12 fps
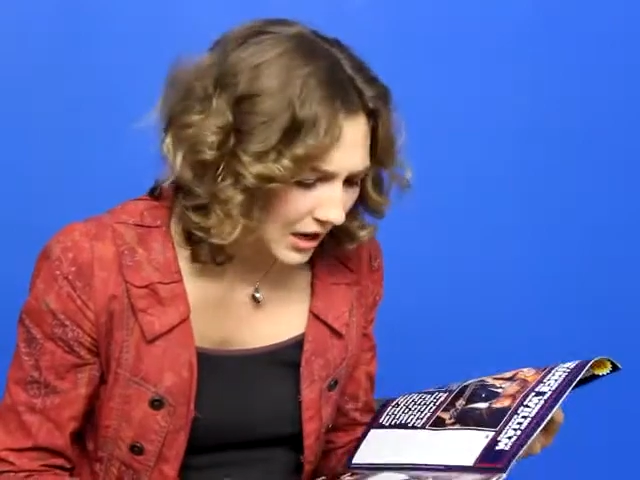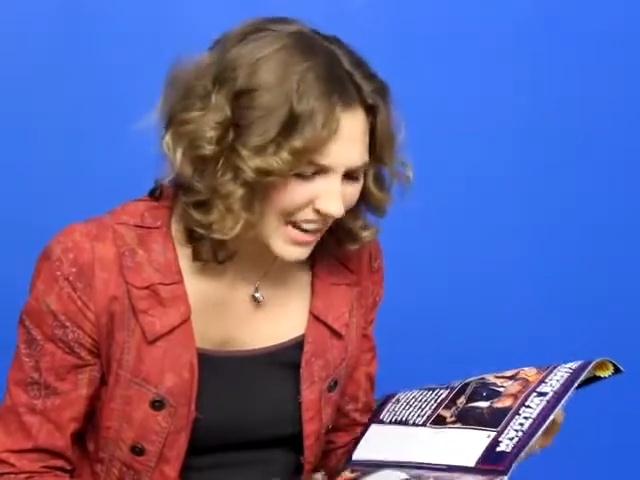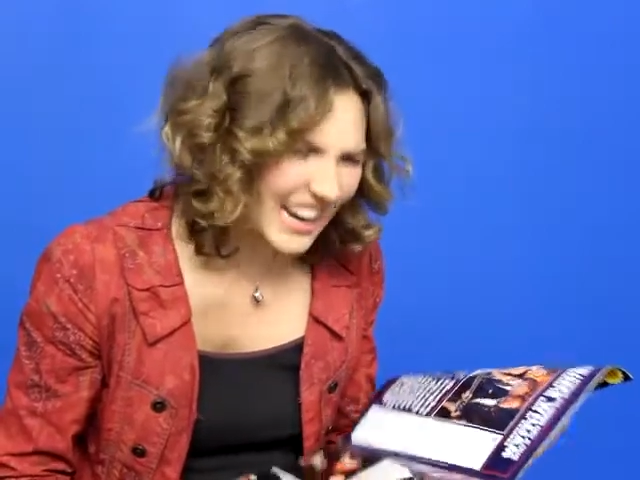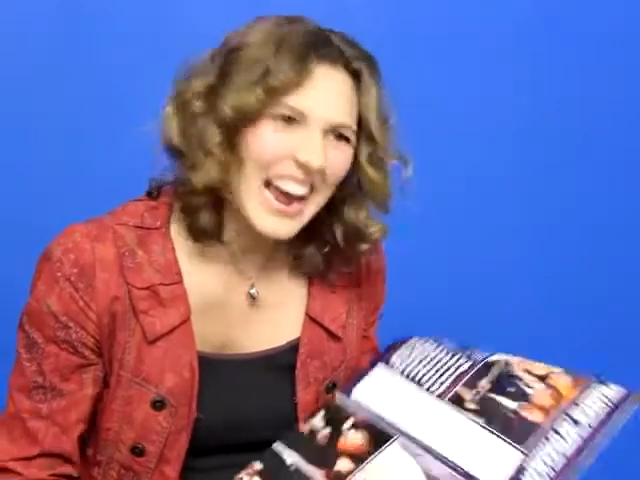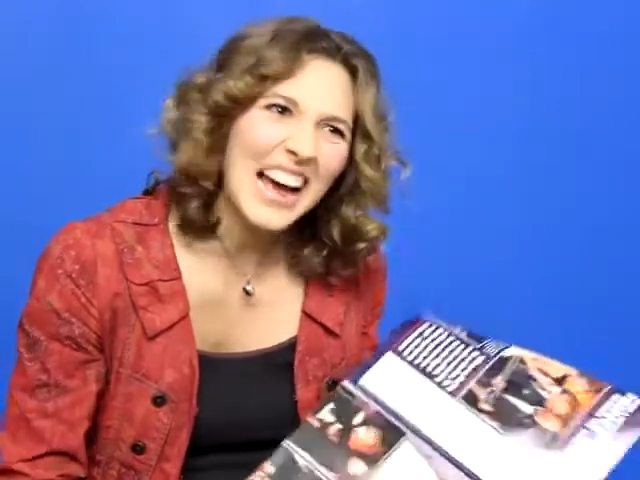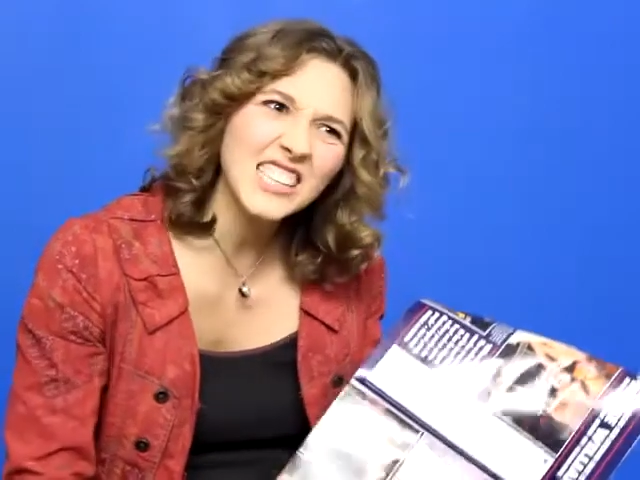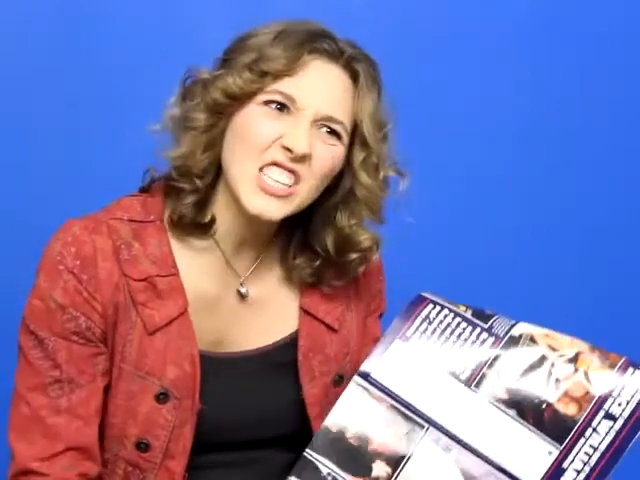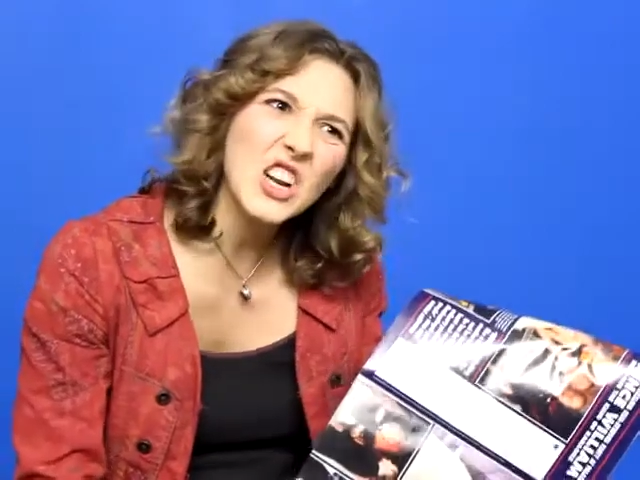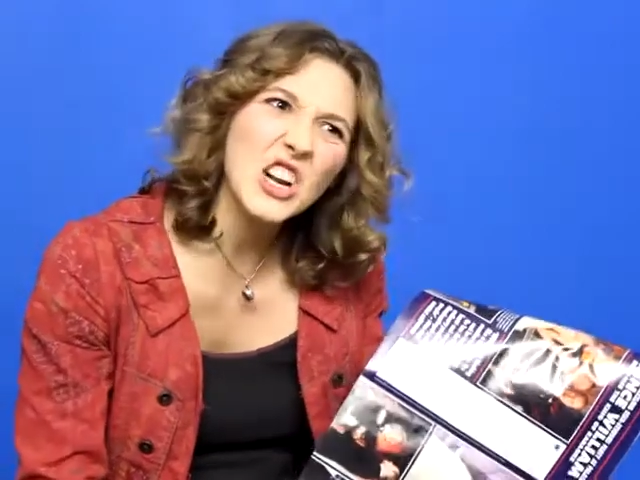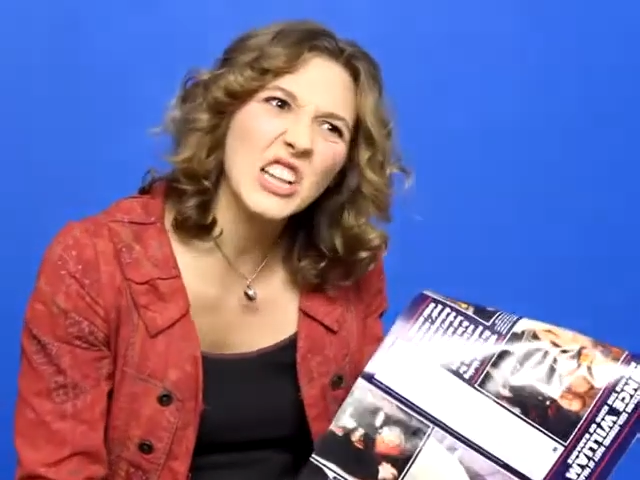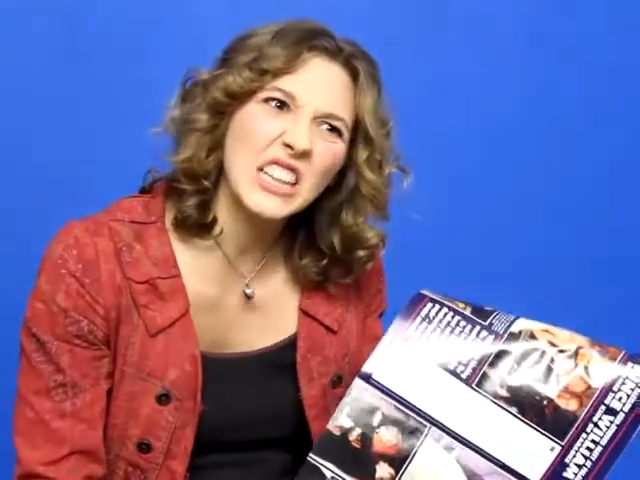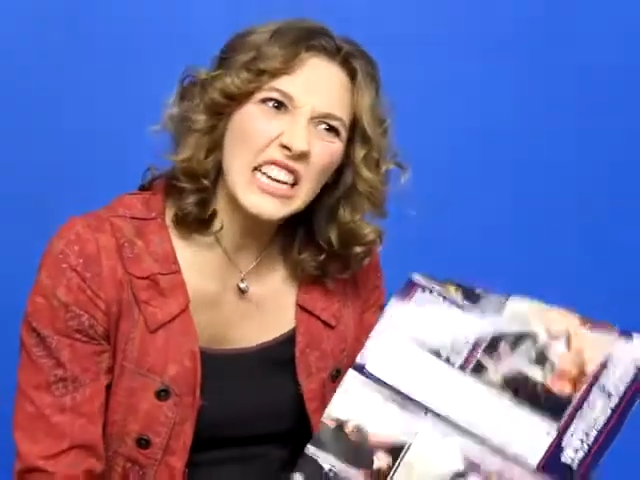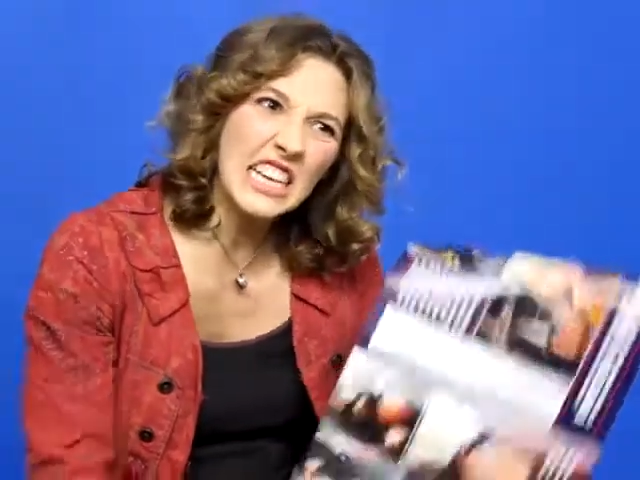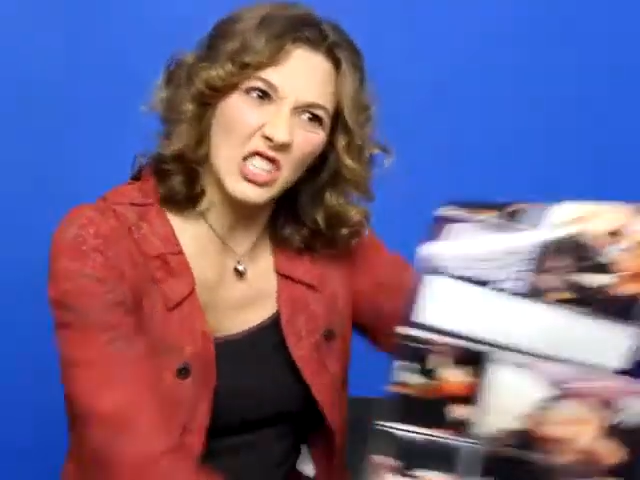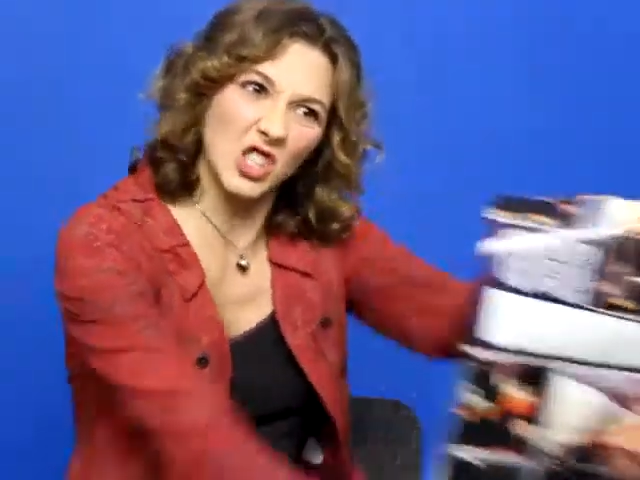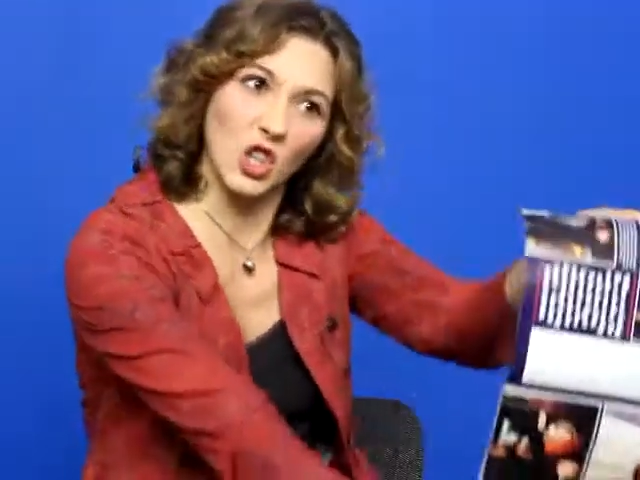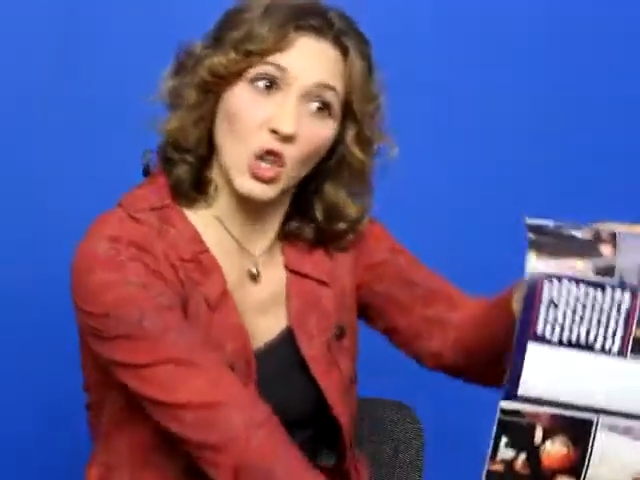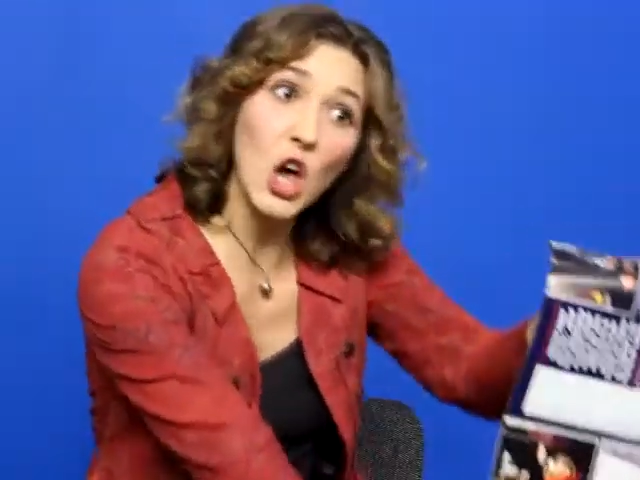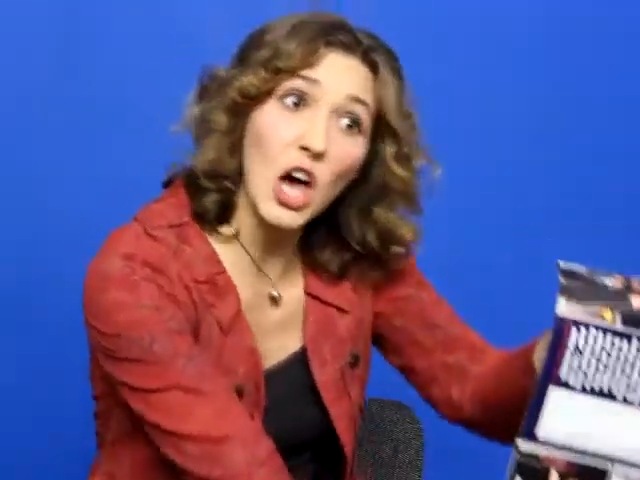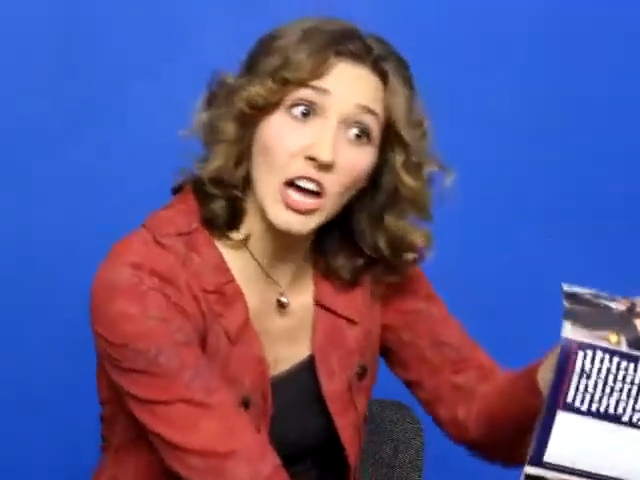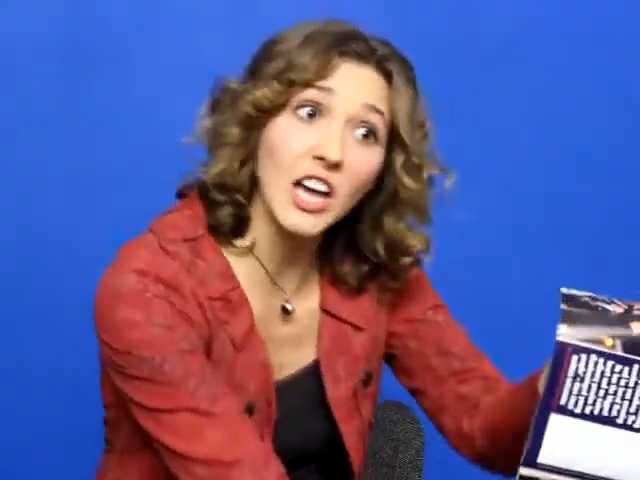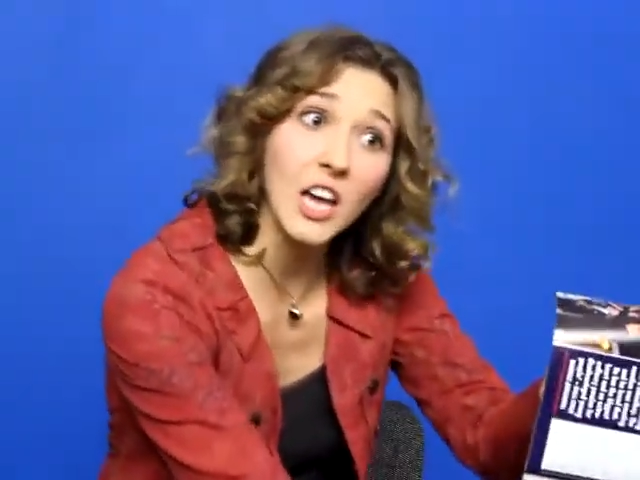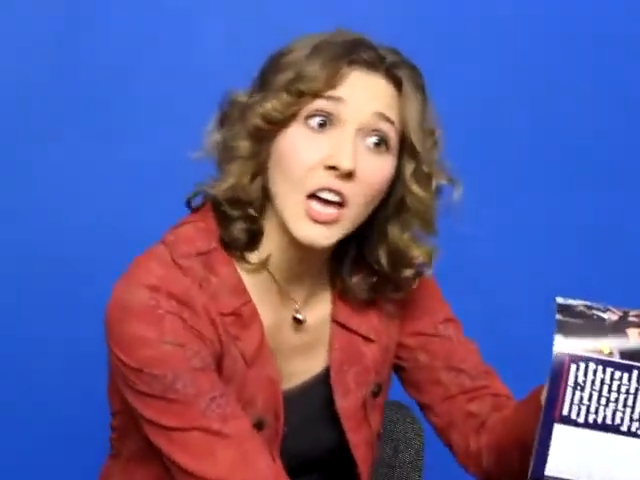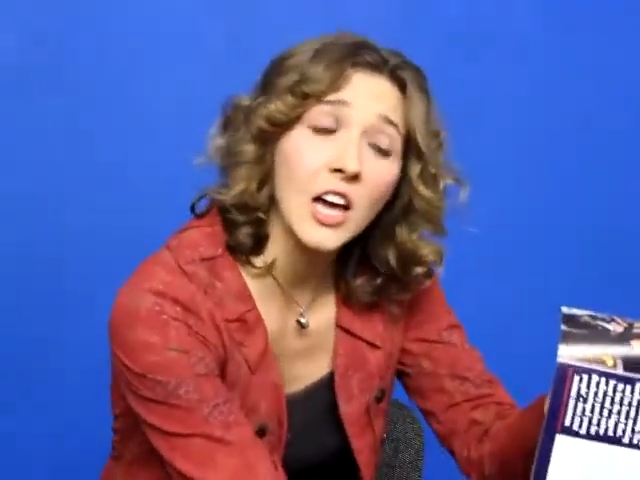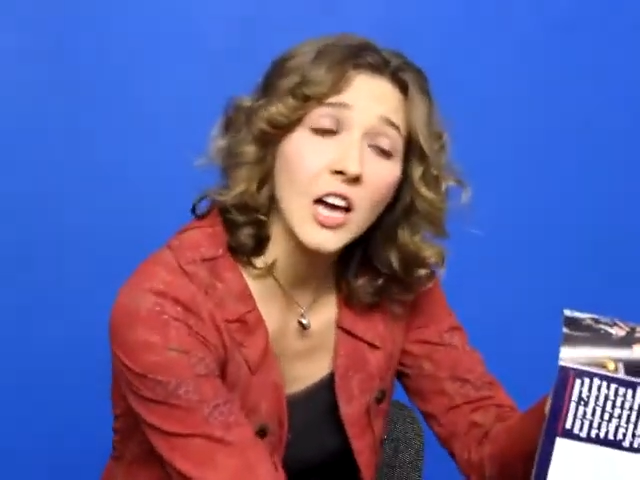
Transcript: He has it on a leash, look.